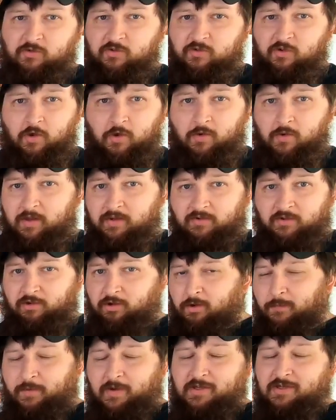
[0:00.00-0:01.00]
so it's going
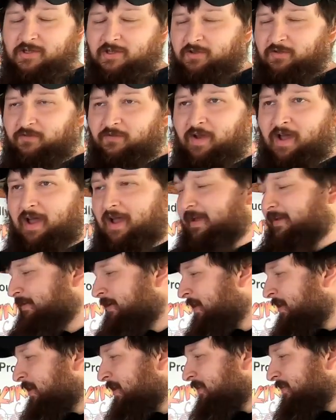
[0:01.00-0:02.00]
to be just fine.
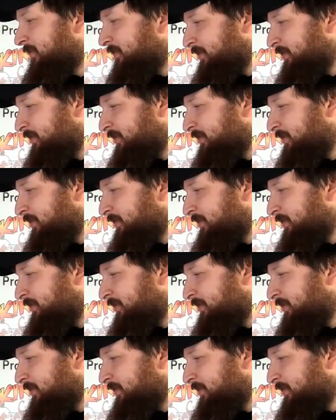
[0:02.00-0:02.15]
The